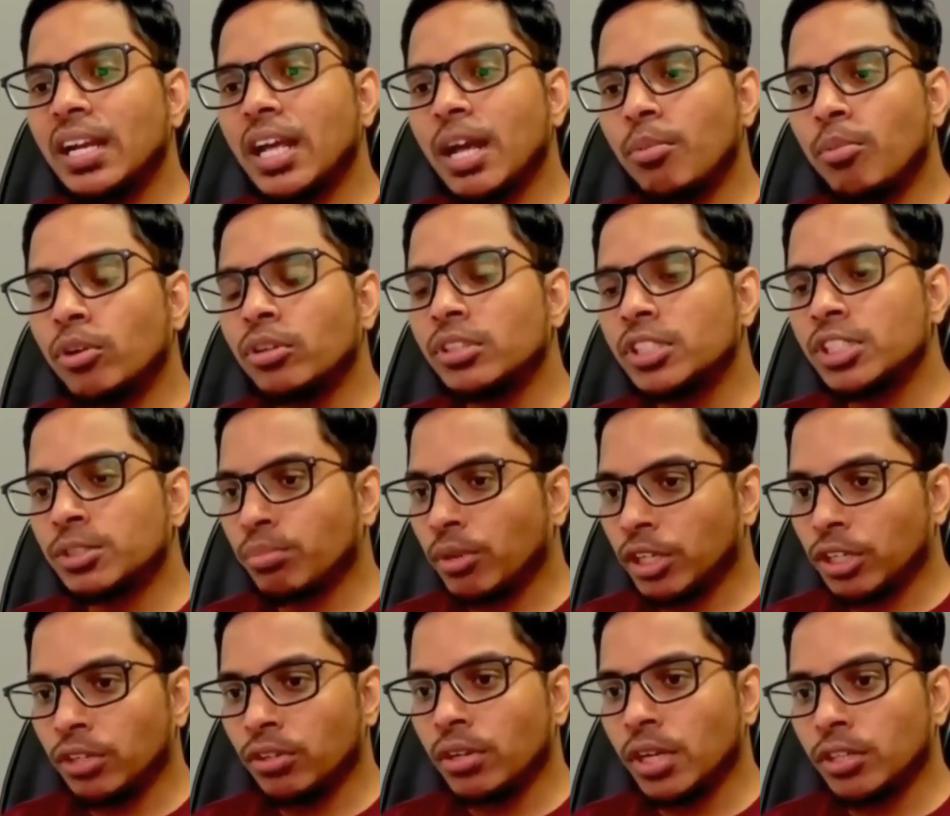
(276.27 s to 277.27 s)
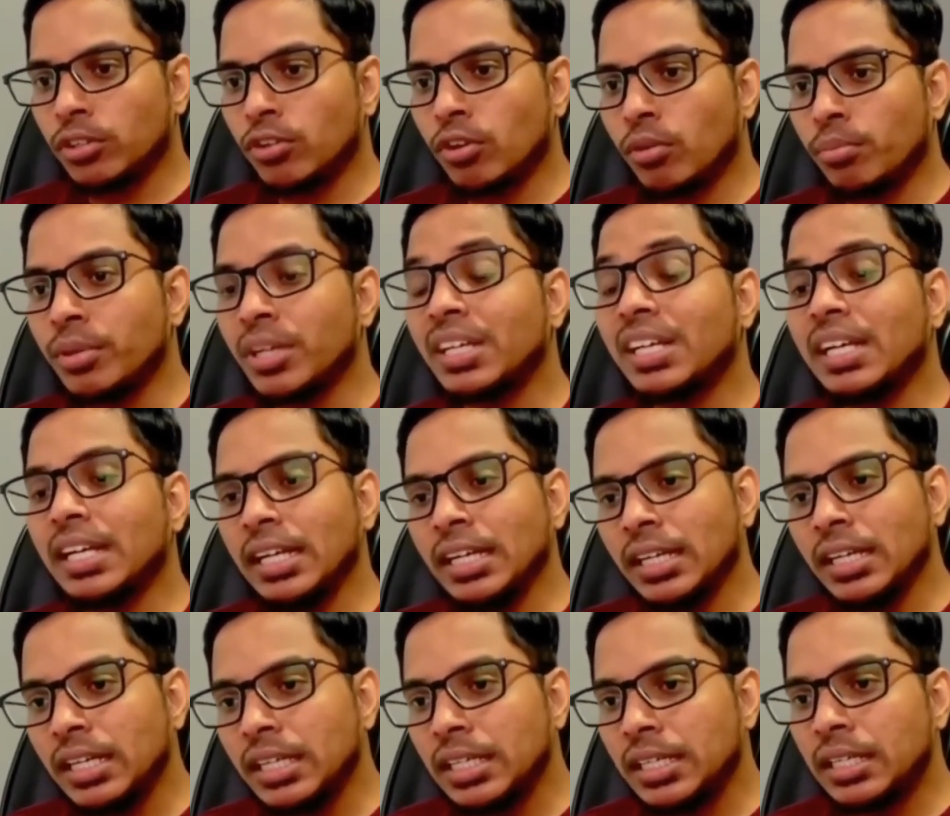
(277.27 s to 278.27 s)
about this particular topic in
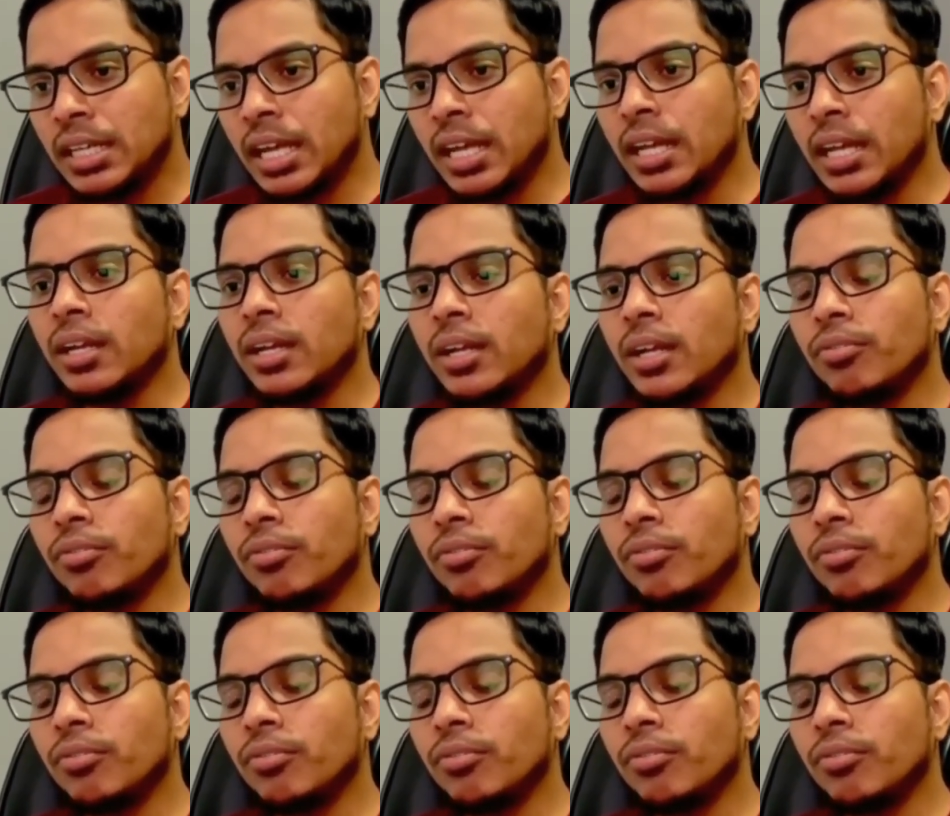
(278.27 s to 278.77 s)
detail